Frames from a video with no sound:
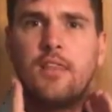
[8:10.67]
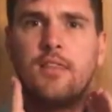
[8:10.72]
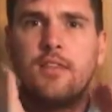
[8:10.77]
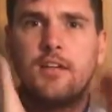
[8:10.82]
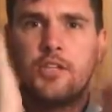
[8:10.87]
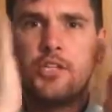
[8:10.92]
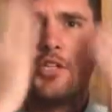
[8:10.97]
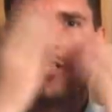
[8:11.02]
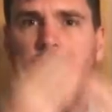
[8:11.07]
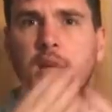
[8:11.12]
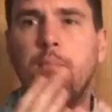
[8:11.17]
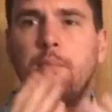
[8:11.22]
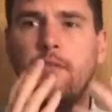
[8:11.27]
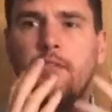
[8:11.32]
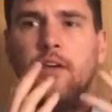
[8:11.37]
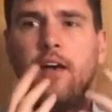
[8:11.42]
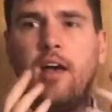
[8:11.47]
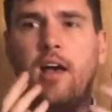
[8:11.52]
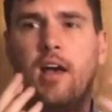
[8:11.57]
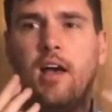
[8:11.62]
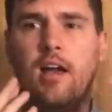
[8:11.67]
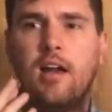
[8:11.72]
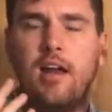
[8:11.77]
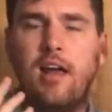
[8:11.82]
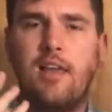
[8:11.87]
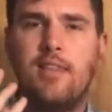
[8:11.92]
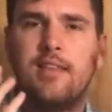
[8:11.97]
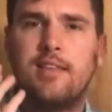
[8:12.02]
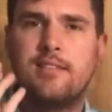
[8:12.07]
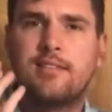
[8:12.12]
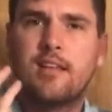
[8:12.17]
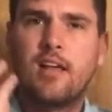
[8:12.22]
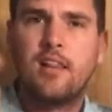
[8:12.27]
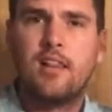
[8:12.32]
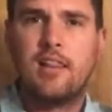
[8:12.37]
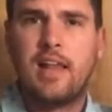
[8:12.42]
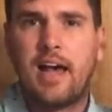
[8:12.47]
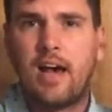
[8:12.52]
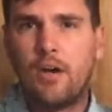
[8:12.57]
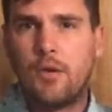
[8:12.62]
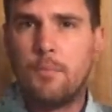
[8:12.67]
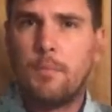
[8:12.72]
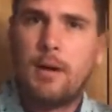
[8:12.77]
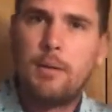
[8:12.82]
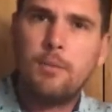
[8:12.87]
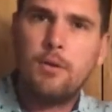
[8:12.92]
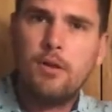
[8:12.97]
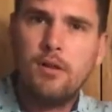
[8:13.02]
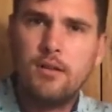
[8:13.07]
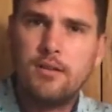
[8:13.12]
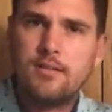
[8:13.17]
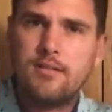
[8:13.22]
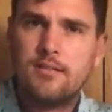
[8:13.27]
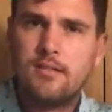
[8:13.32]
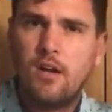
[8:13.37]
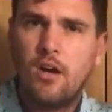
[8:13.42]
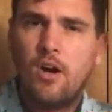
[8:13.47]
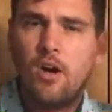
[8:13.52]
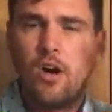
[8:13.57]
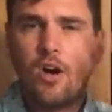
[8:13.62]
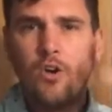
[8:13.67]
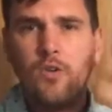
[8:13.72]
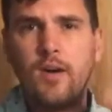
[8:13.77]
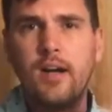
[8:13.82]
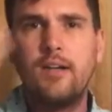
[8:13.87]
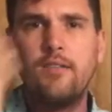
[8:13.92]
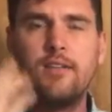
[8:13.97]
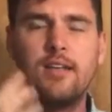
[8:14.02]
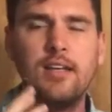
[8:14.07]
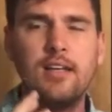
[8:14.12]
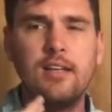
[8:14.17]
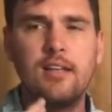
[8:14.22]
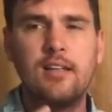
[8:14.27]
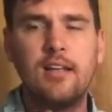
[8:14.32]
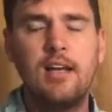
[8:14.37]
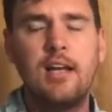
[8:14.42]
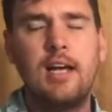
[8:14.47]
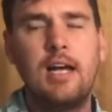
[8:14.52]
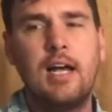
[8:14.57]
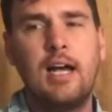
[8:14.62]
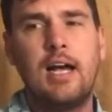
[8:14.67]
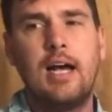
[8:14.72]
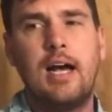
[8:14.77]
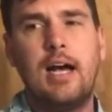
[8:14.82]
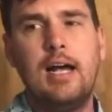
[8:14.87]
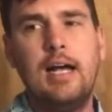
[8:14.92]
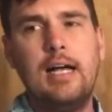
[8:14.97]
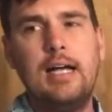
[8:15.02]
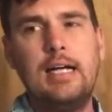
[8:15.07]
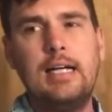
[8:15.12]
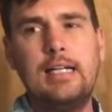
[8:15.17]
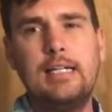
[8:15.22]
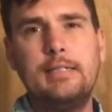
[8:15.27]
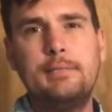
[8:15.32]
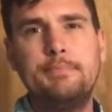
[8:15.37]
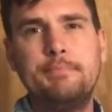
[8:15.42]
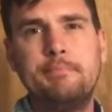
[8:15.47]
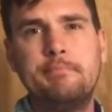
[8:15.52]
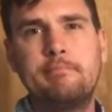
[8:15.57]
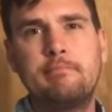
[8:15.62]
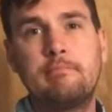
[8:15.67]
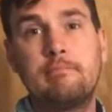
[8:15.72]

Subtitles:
the shape of a head and these cloud bubbles around it. I